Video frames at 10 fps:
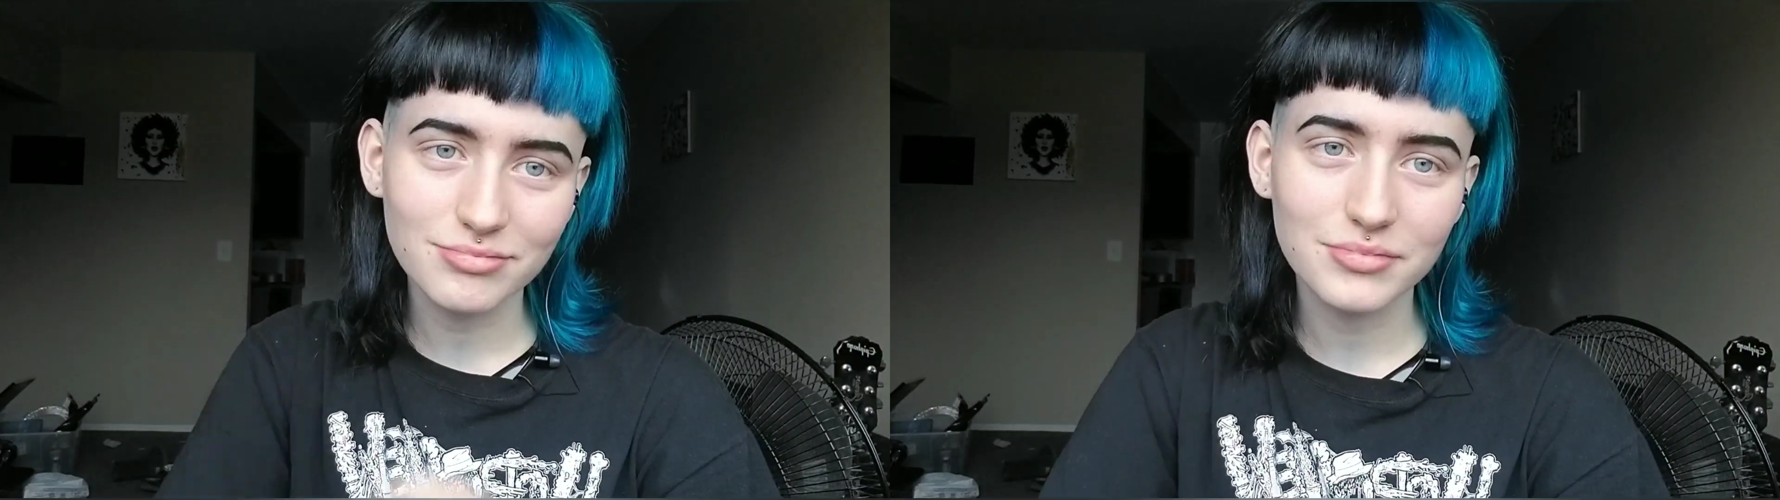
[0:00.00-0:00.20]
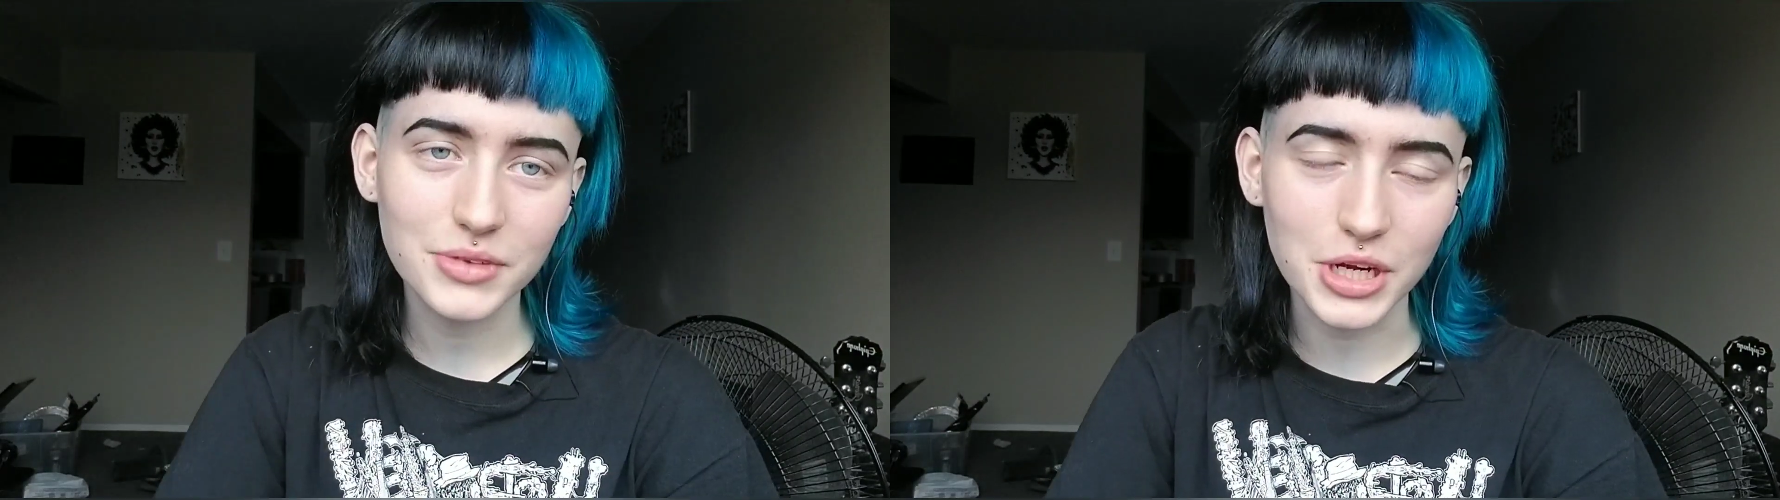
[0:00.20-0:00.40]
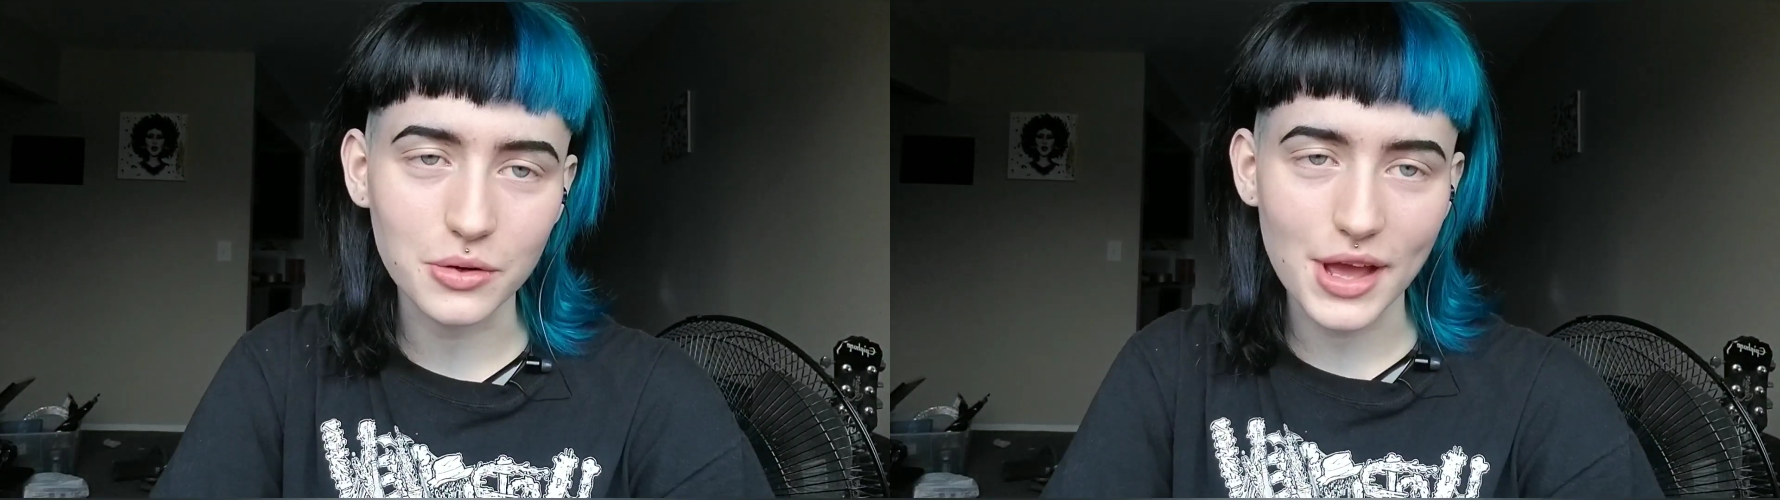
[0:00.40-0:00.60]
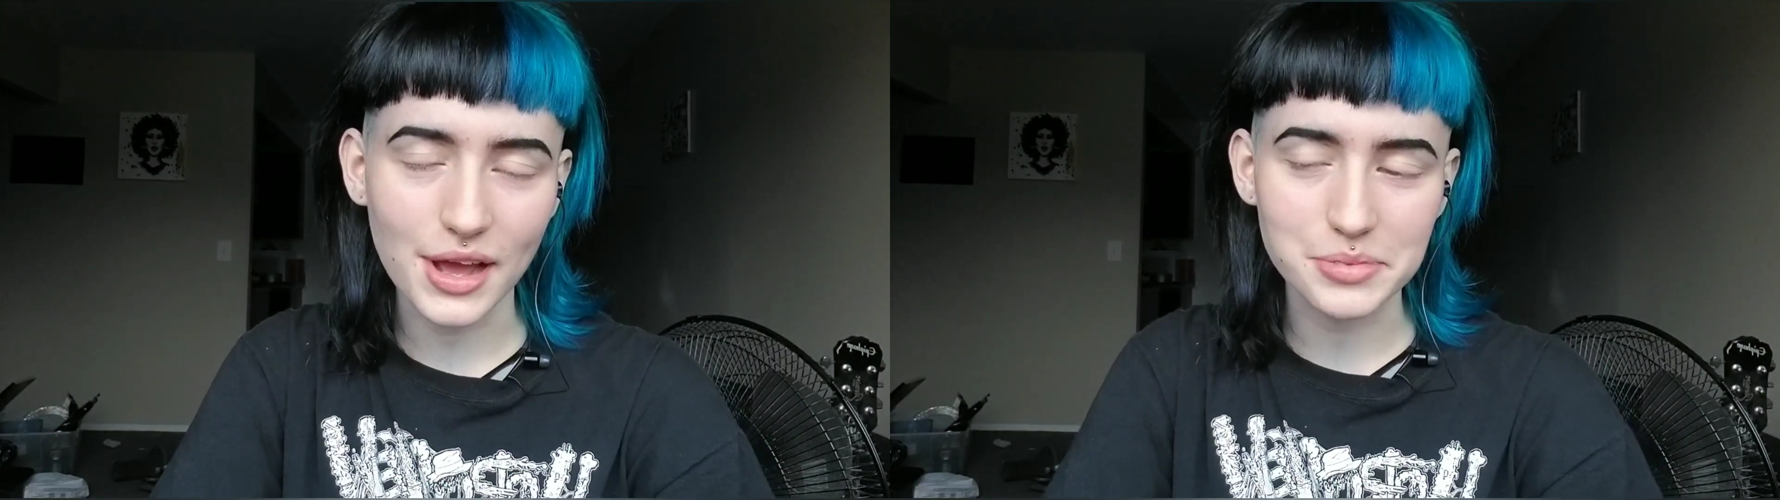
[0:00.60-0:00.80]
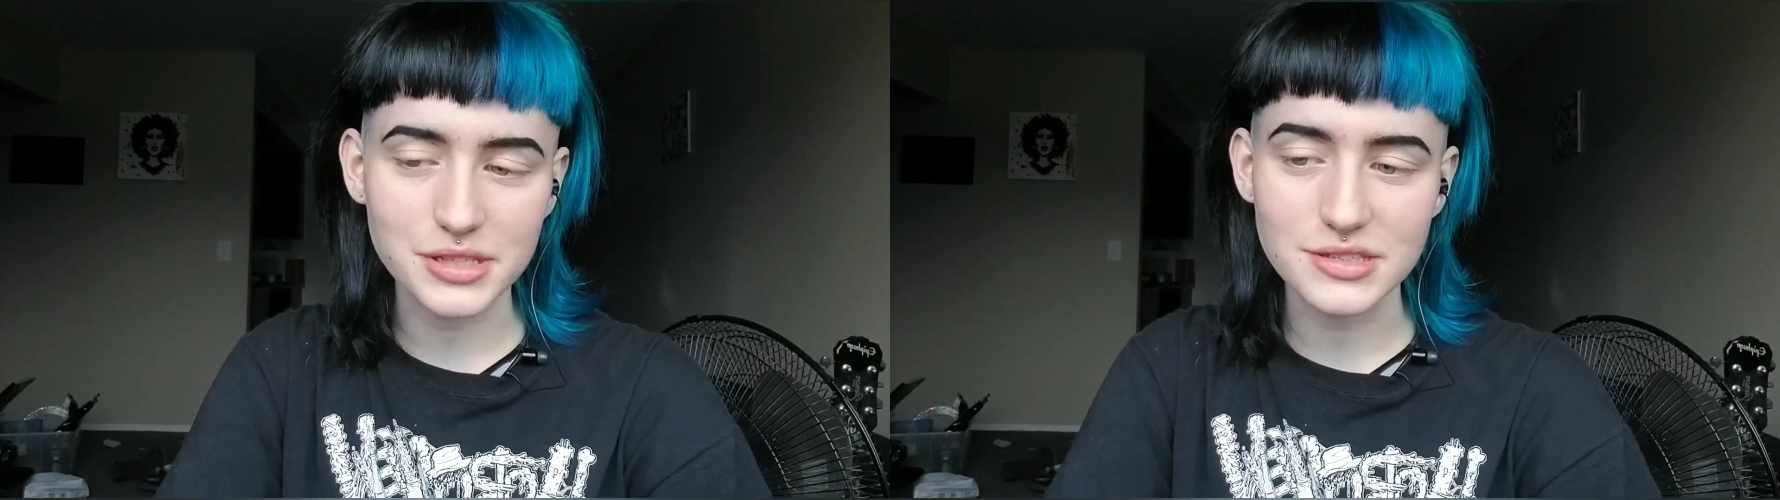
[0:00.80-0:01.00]
you know, it
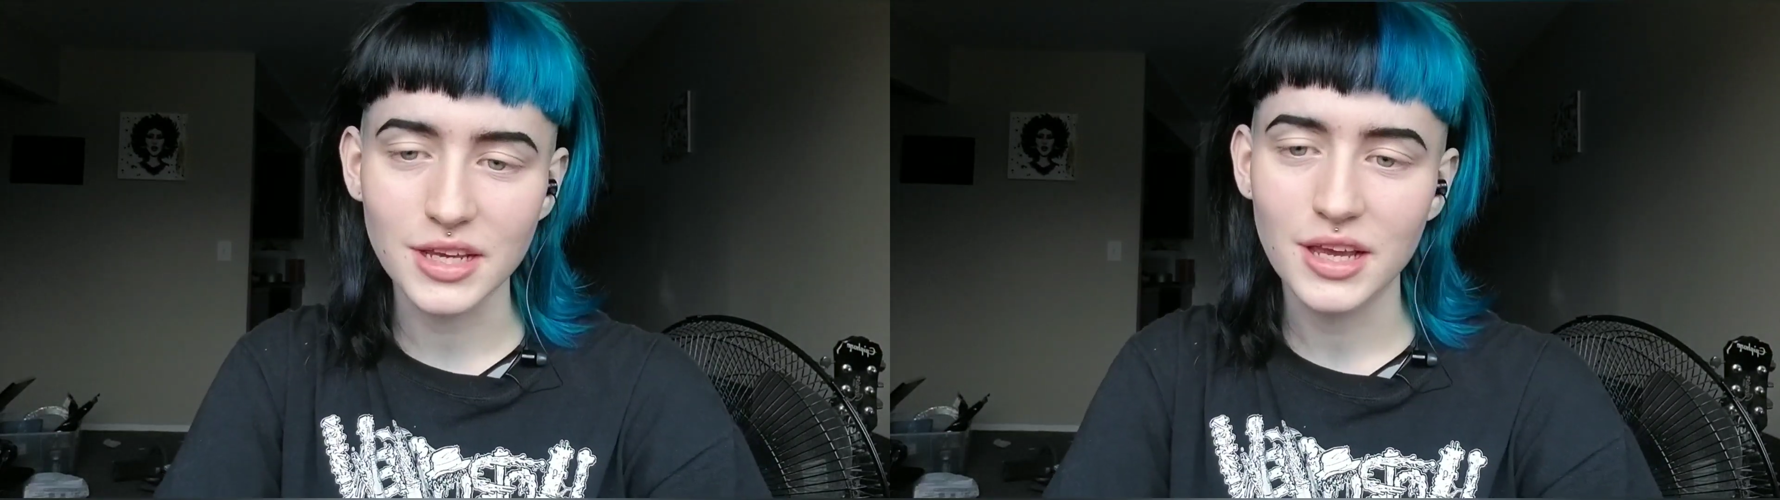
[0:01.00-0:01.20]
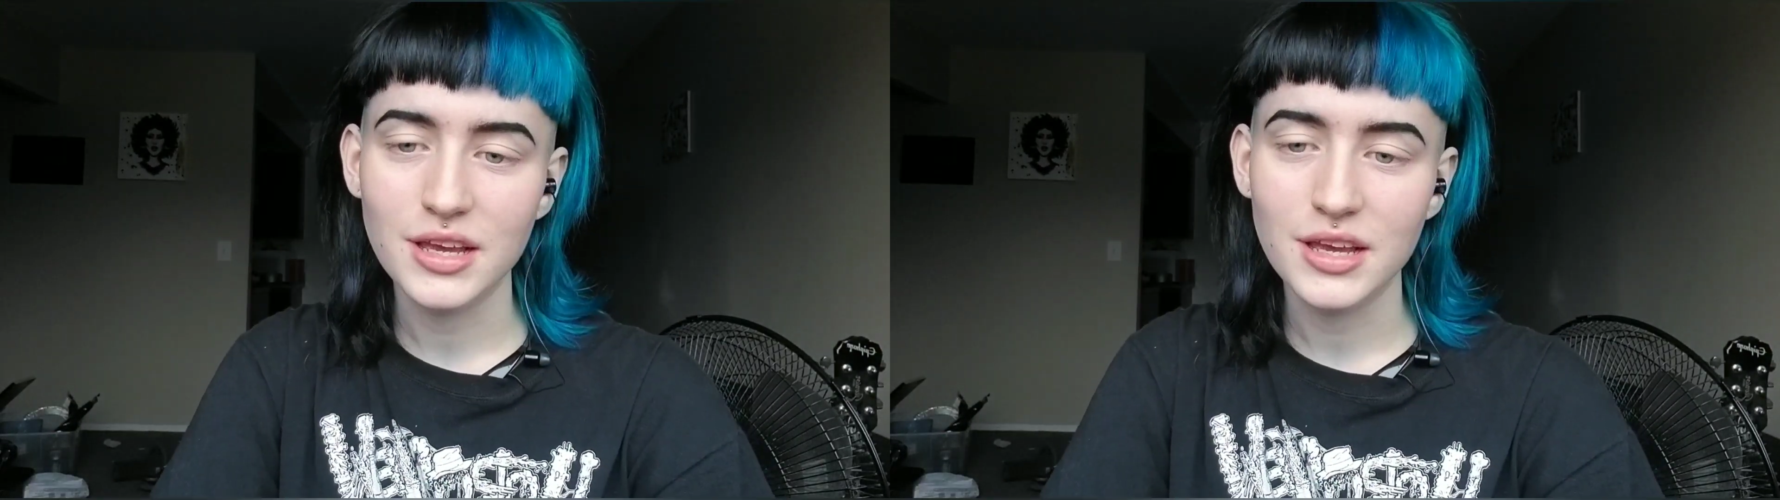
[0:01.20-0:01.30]
happens.